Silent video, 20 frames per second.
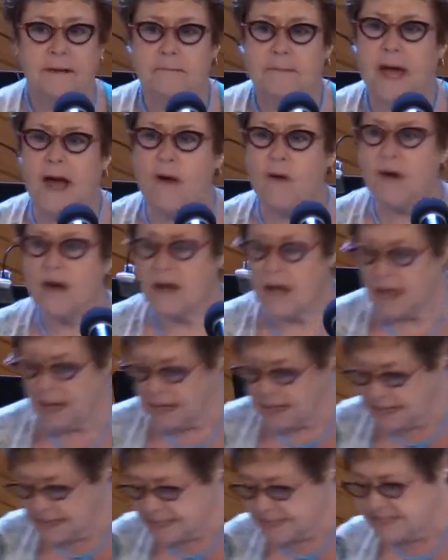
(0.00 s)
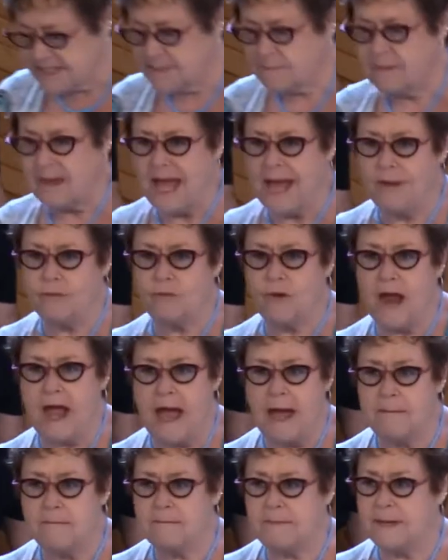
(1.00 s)
power kind of gets a bad
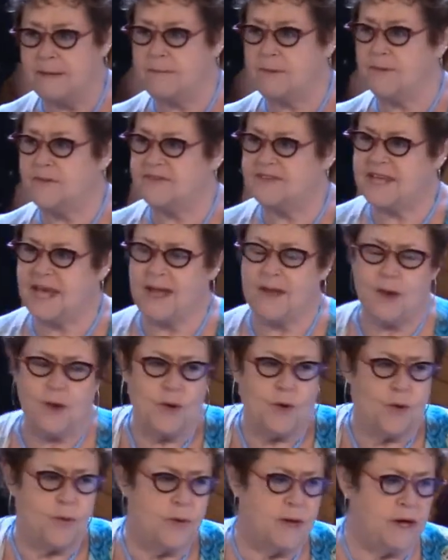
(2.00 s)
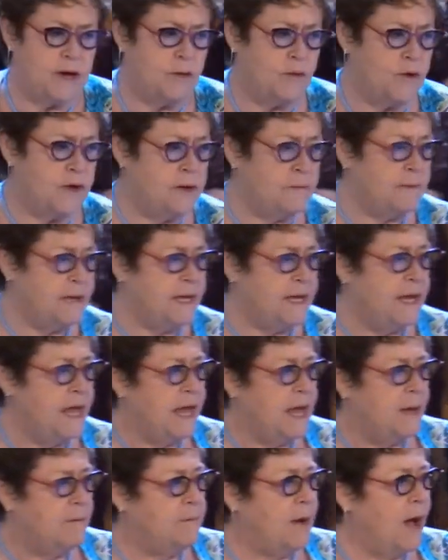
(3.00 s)
rap. People say, oh, we don't want to be
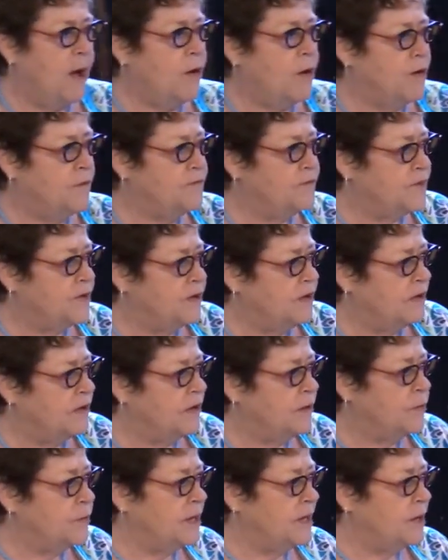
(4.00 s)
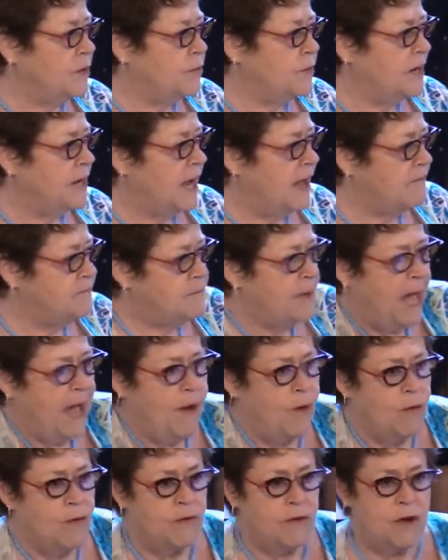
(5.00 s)
powerful, or we don't want to have
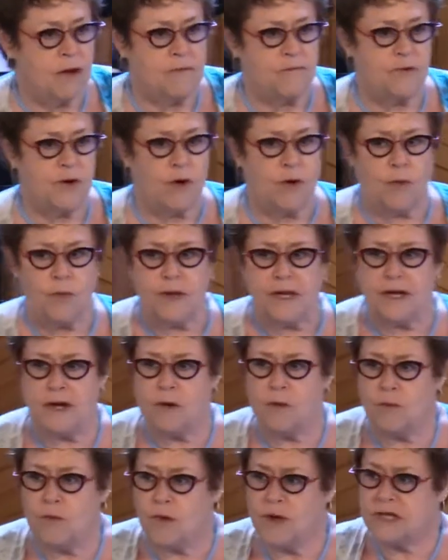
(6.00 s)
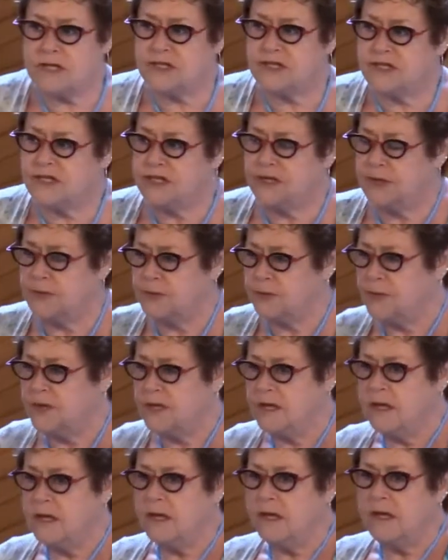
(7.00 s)
power over, or we don't want to,
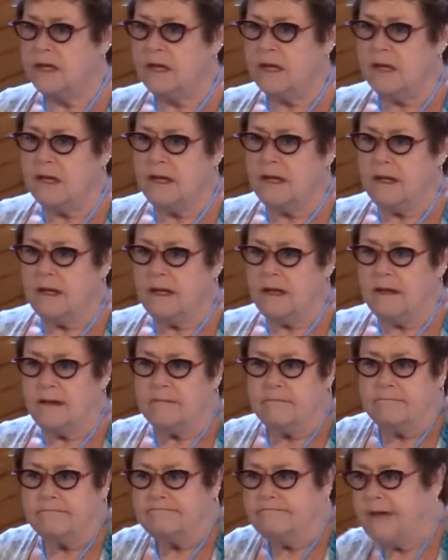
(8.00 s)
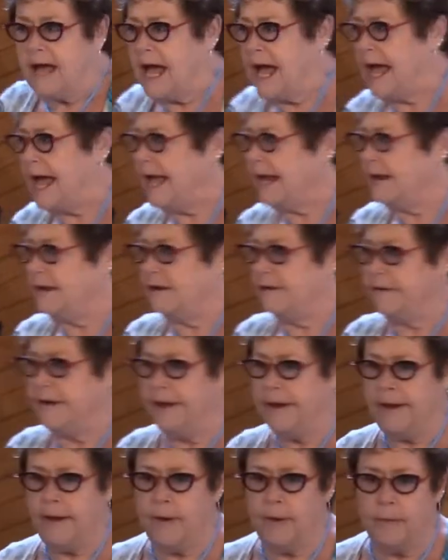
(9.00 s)
I don't
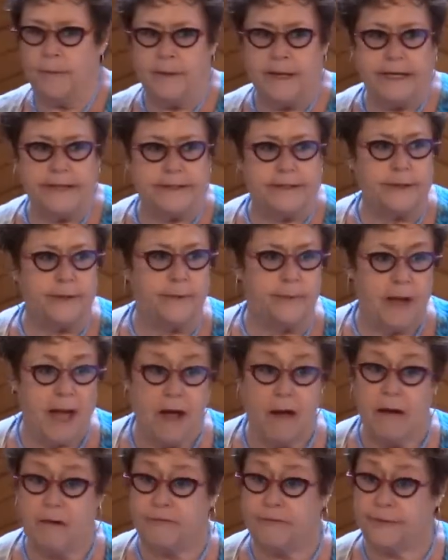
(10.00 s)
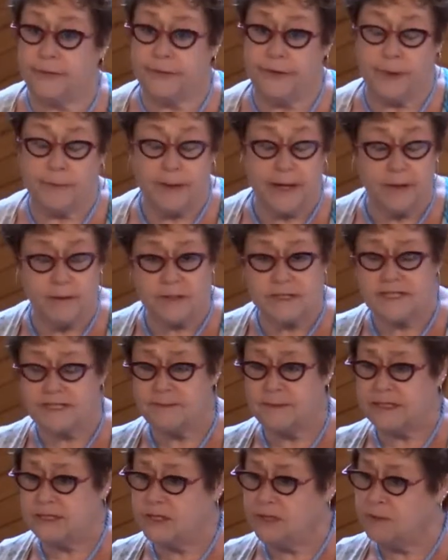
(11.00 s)
know, be too powerful. Nobody wants to
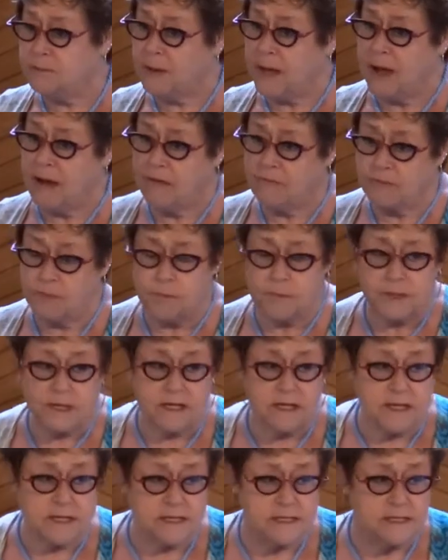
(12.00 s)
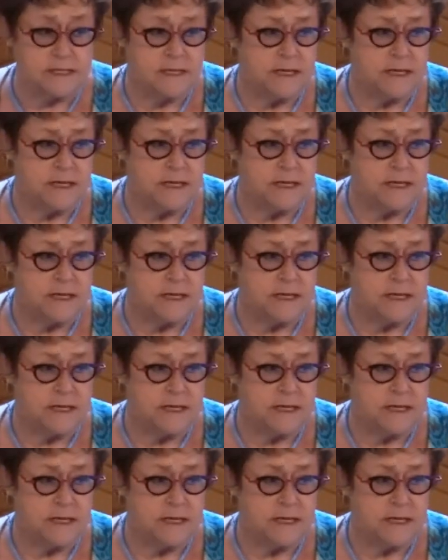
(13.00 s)
be too powerful because,